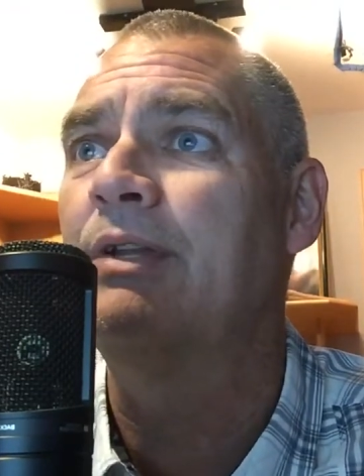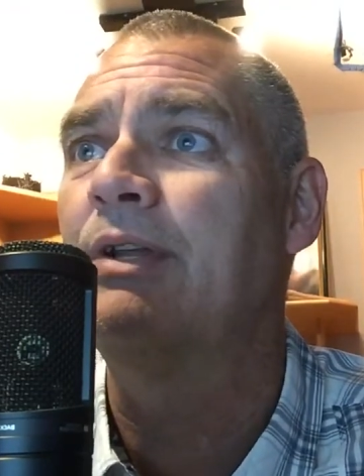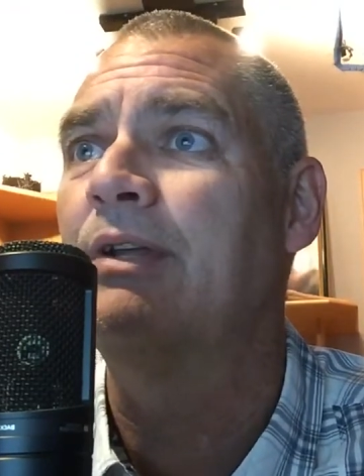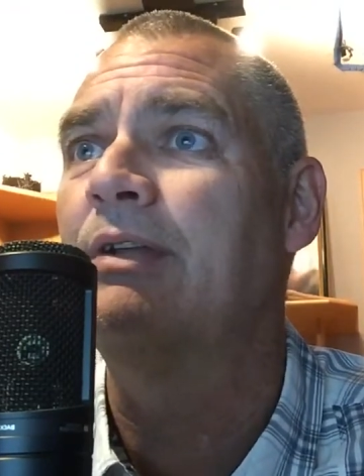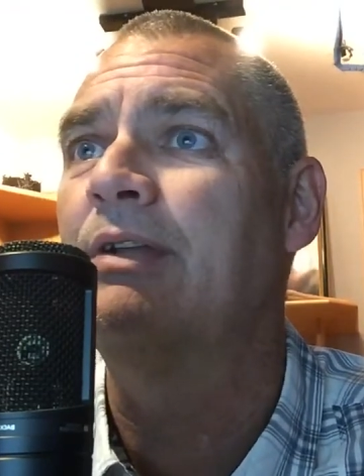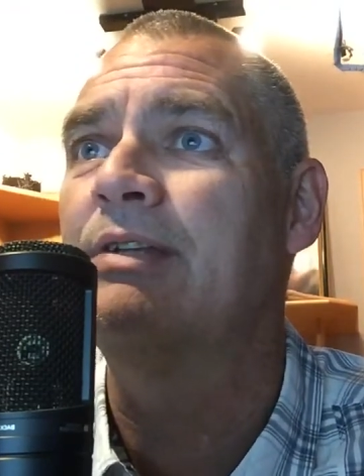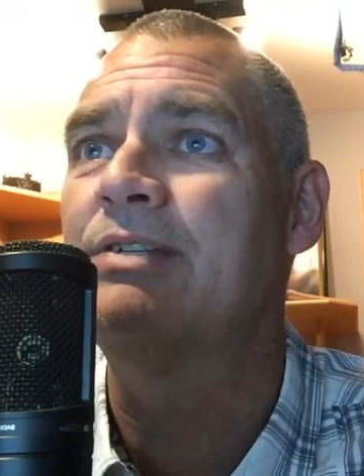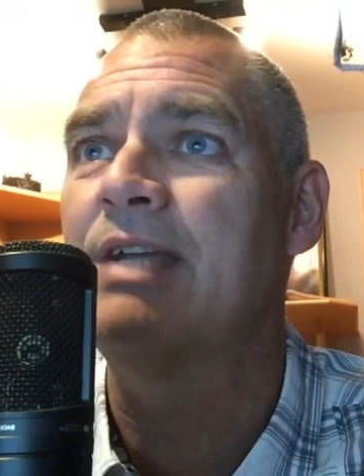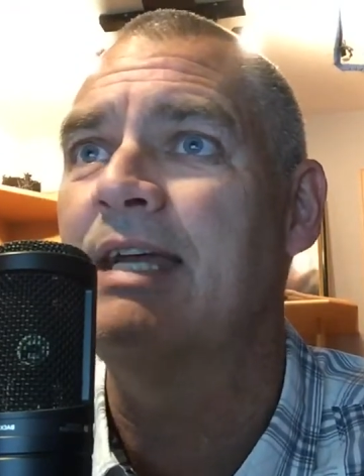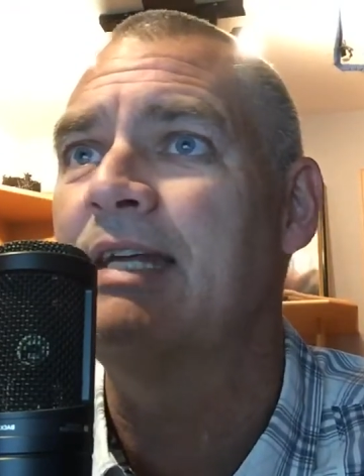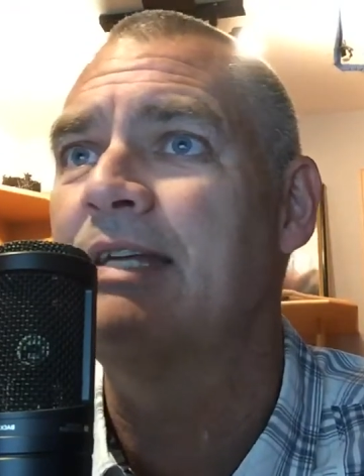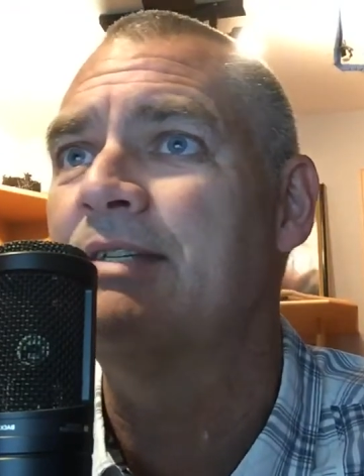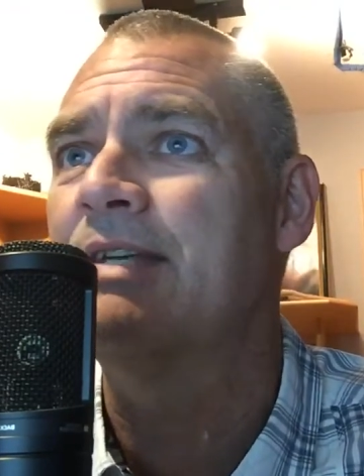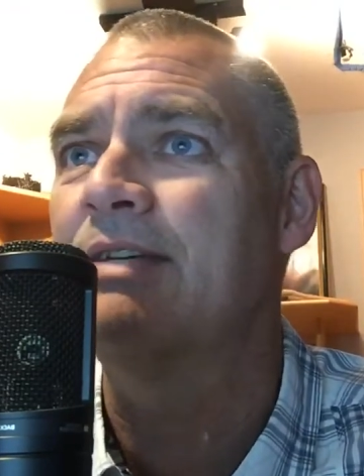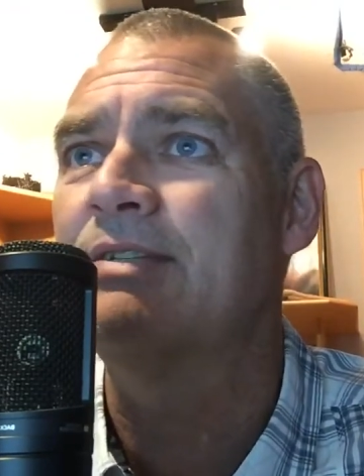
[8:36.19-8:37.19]
that this
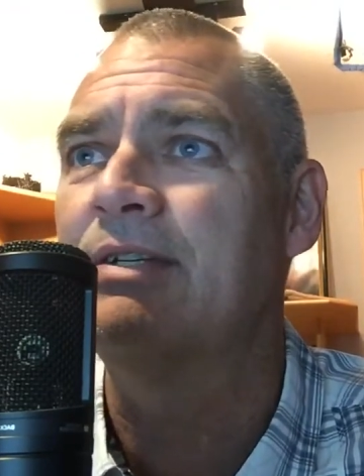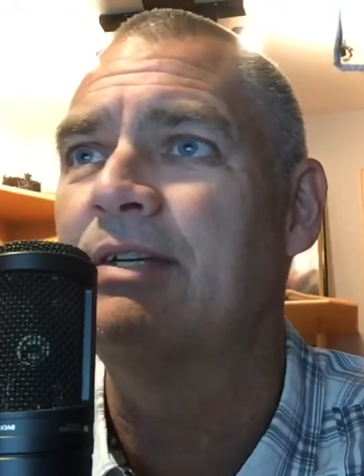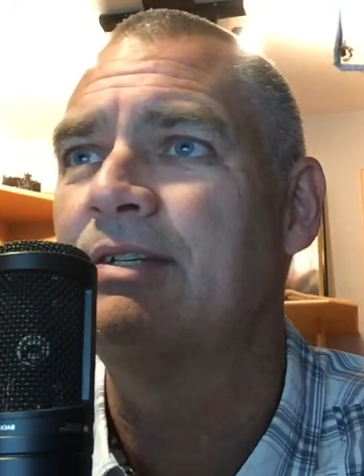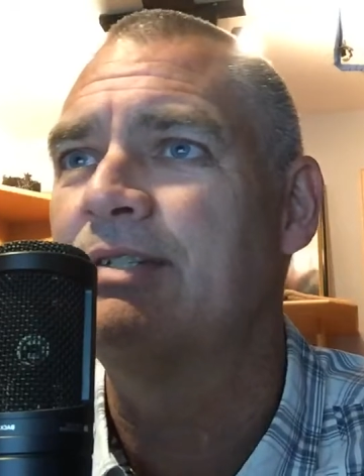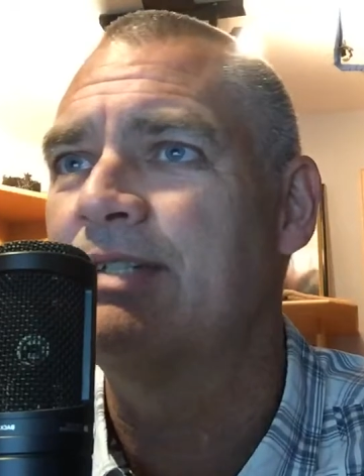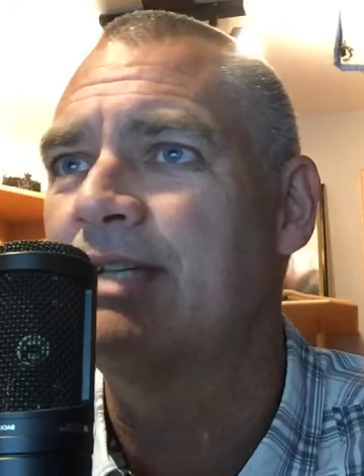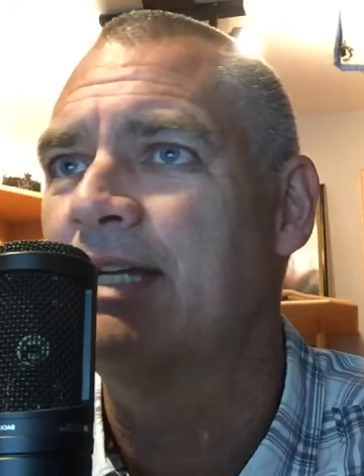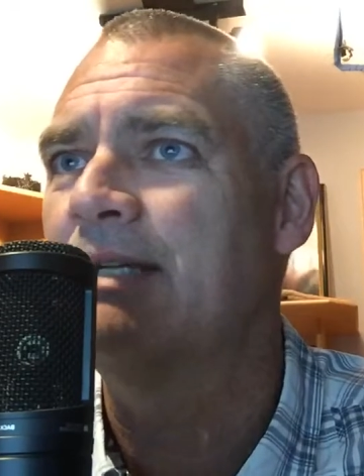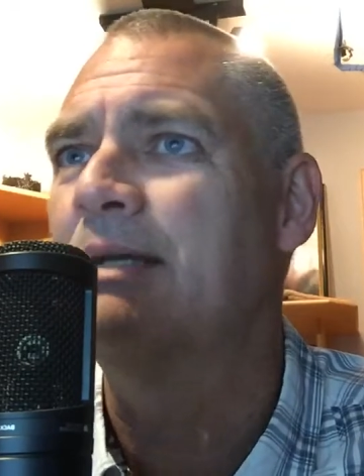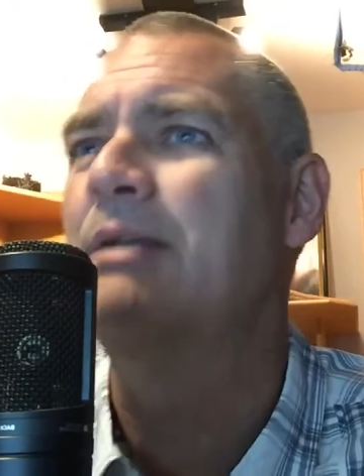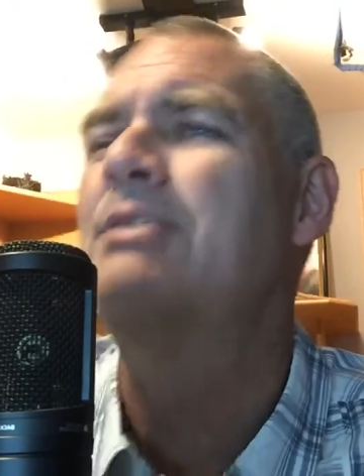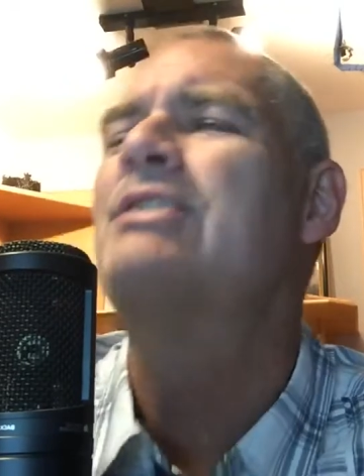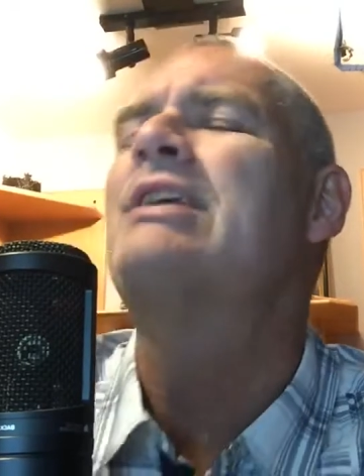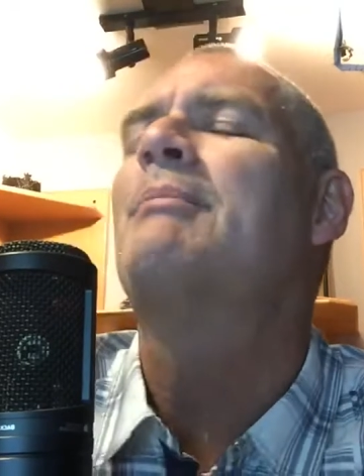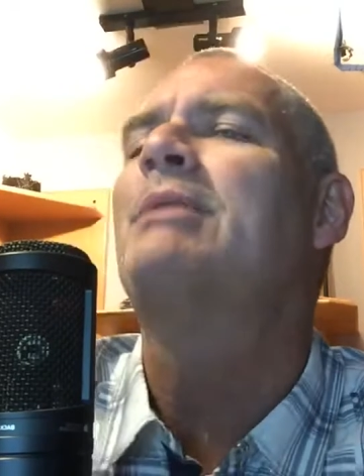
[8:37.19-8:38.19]

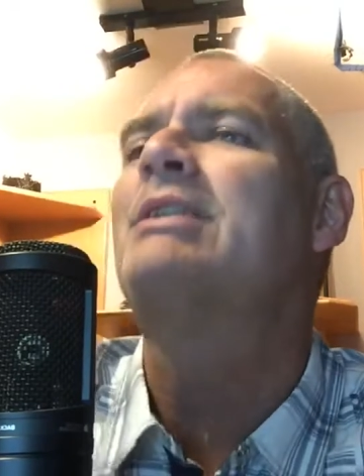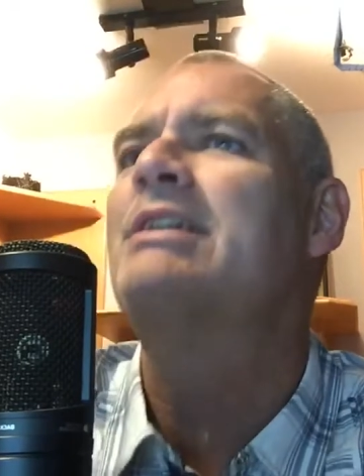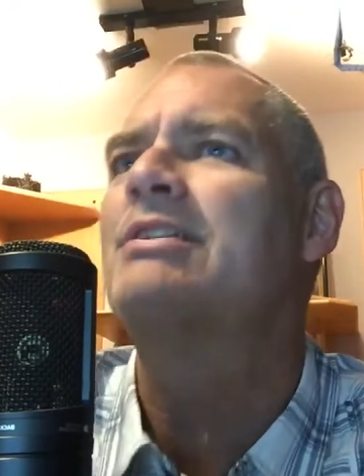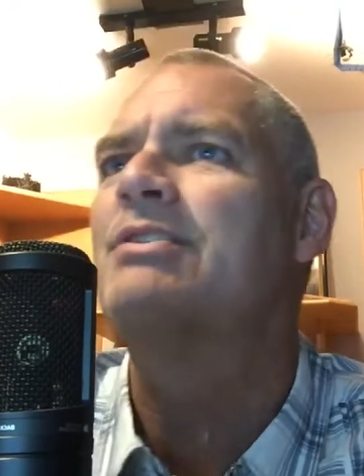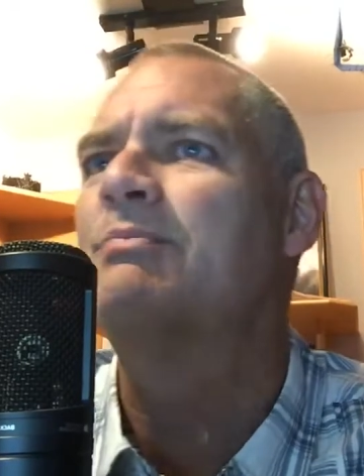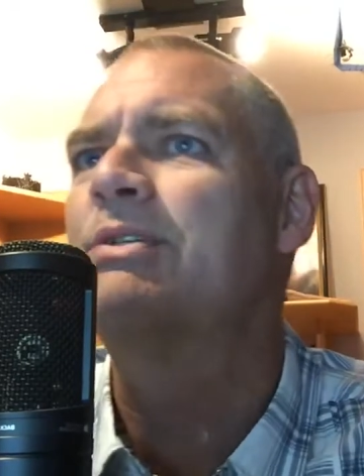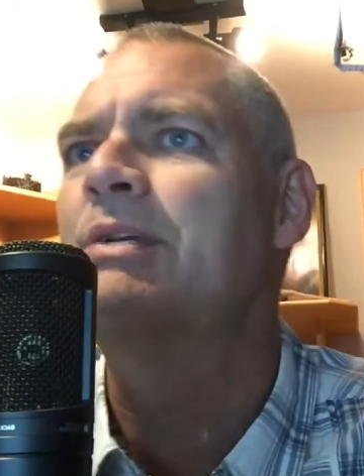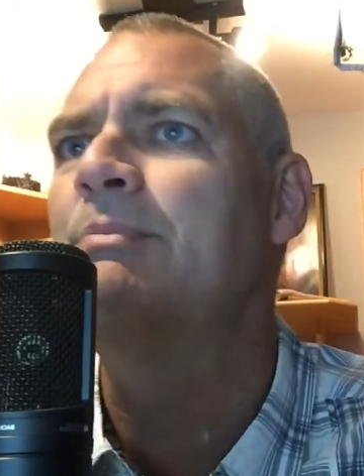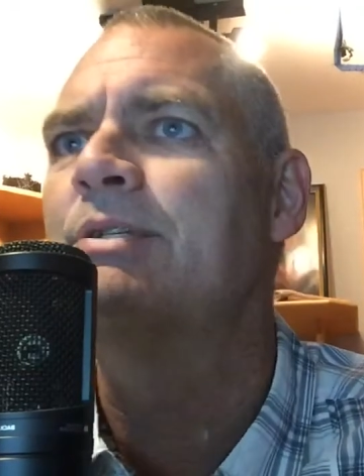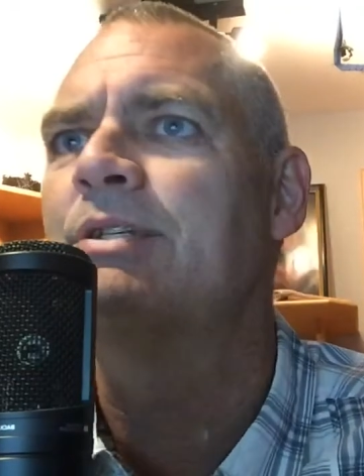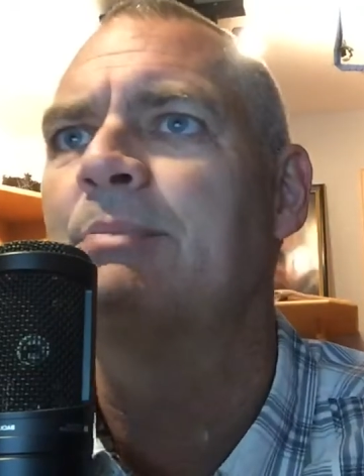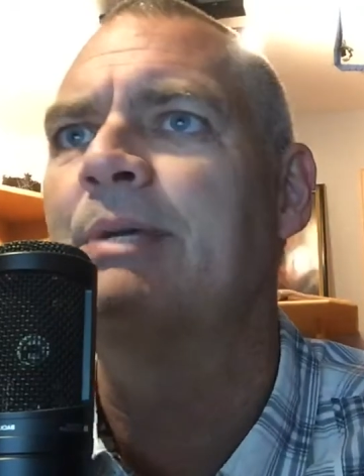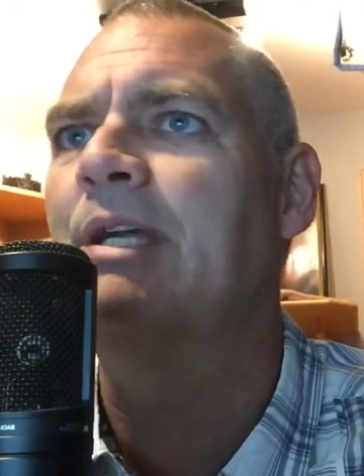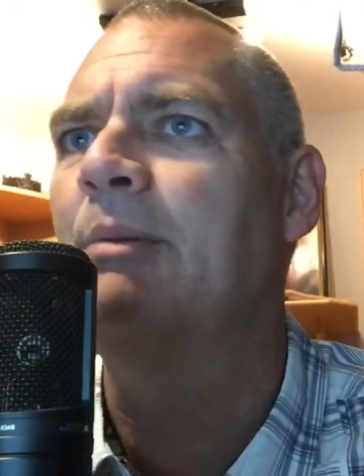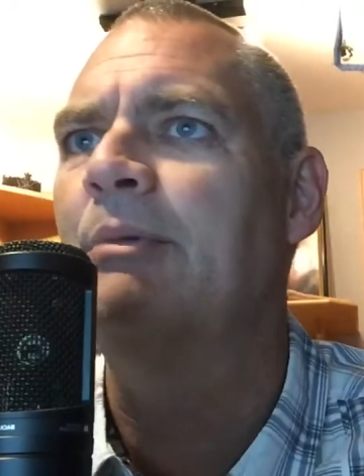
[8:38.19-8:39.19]
anti-Semitism seems to
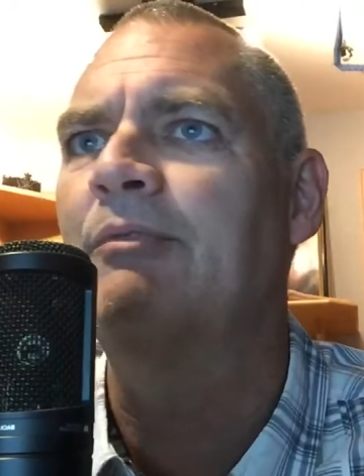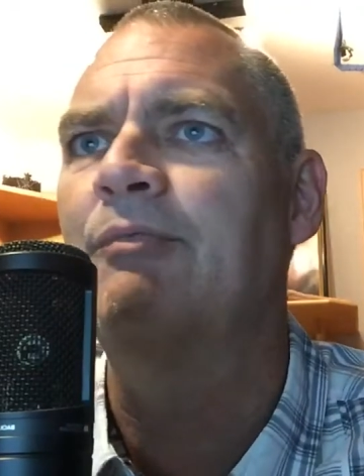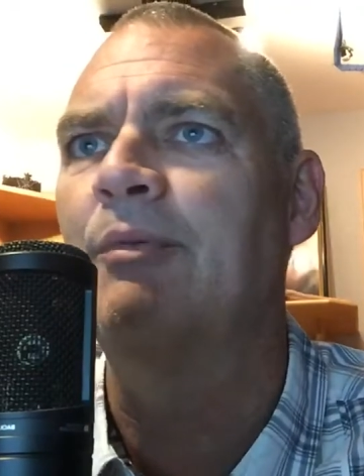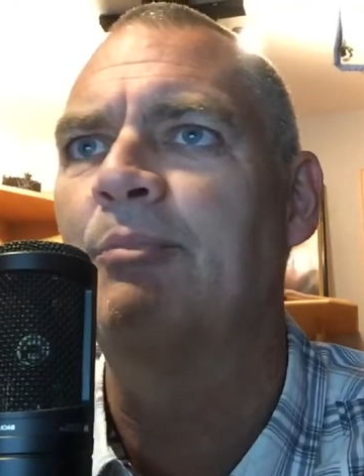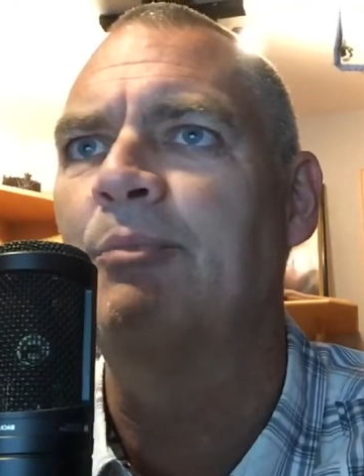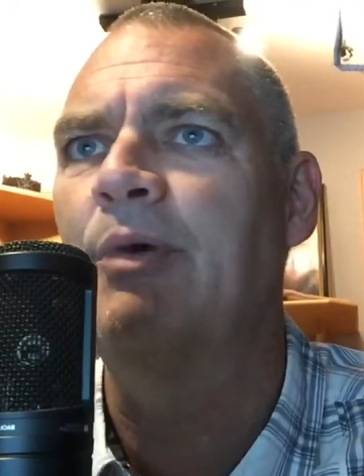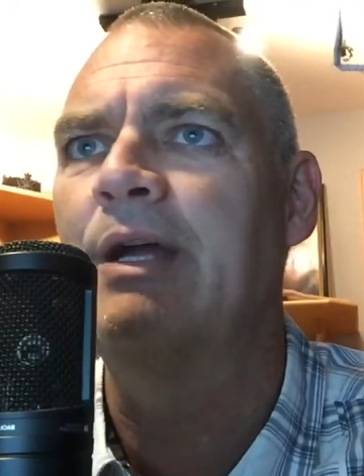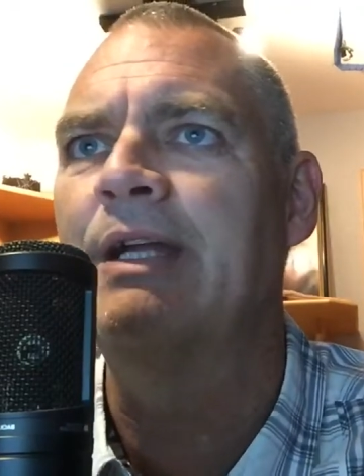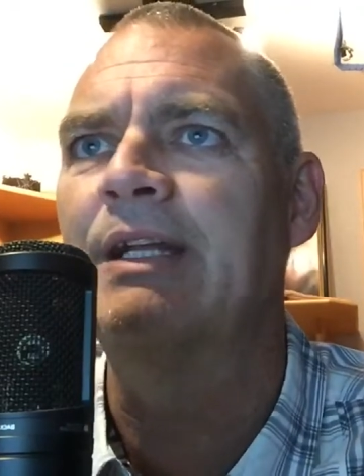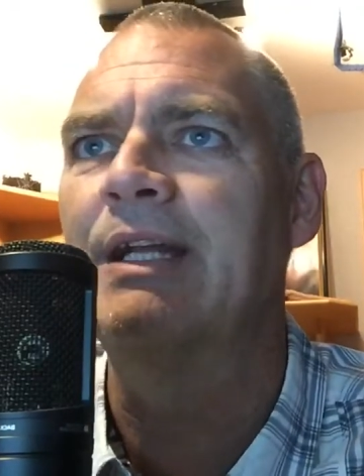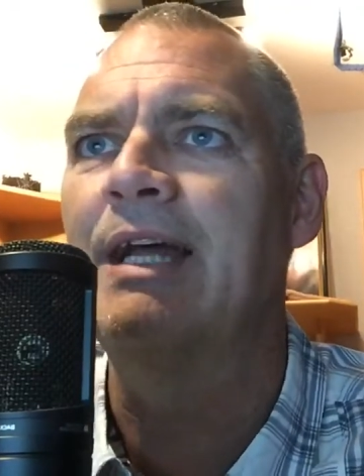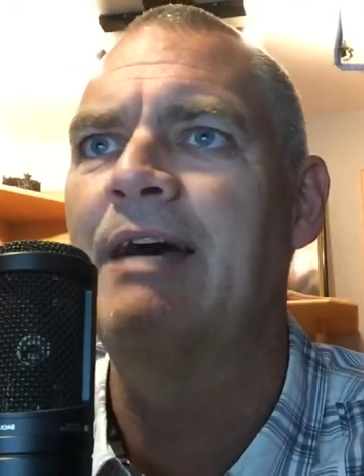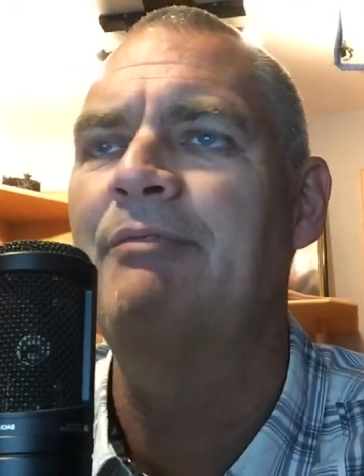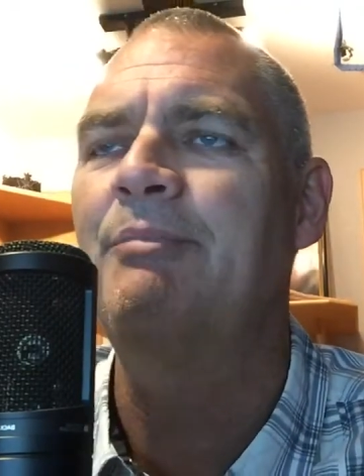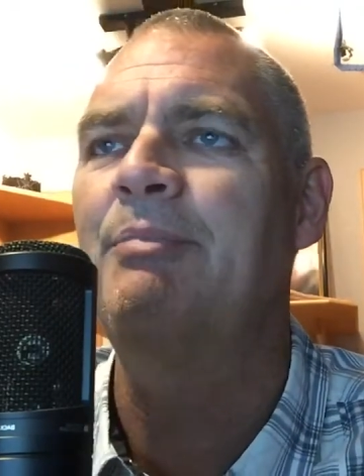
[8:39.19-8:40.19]
be coming from right and
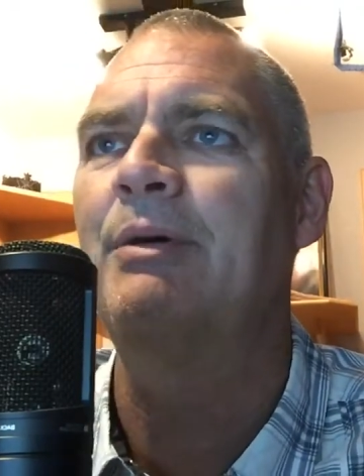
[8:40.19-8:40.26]
left.